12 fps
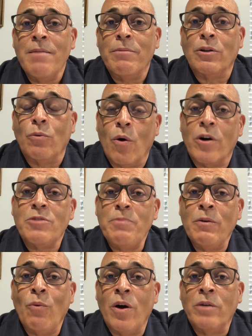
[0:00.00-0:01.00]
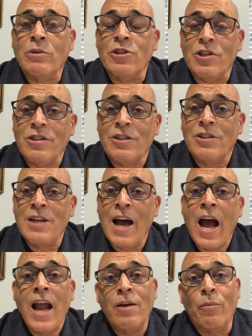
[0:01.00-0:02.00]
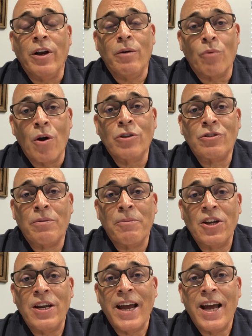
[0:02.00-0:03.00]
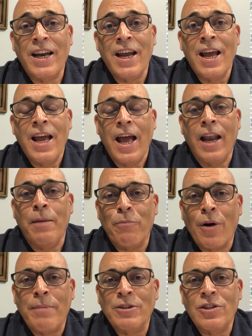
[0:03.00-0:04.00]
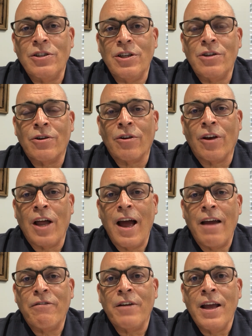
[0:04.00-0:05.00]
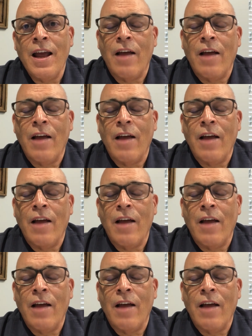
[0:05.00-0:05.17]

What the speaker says: but the war has been won when Jesus died and when he rose from the dead, and he promises eternal life.